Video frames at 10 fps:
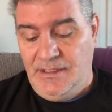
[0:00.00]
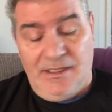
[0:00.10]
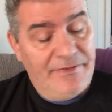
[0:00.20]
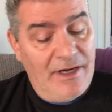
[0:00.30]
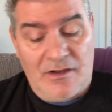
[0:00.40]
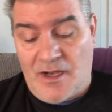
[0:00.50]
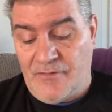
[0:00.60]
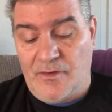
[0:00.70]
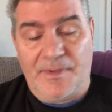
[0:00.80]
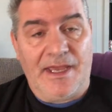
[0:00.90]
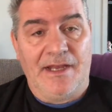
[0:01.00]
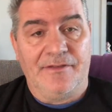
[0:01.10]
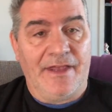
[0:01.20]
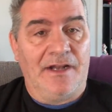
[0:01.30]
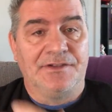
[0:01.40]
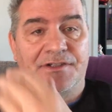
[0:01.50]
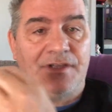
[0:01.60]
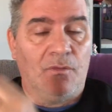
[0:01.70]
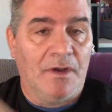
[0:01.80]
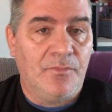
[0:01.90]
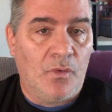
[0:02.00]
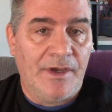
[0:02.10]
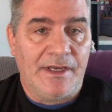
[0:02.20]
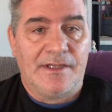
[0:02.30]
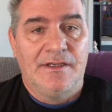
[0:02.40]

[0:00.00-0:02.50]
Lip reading: Then I'll cover them again, and then I'll just at one point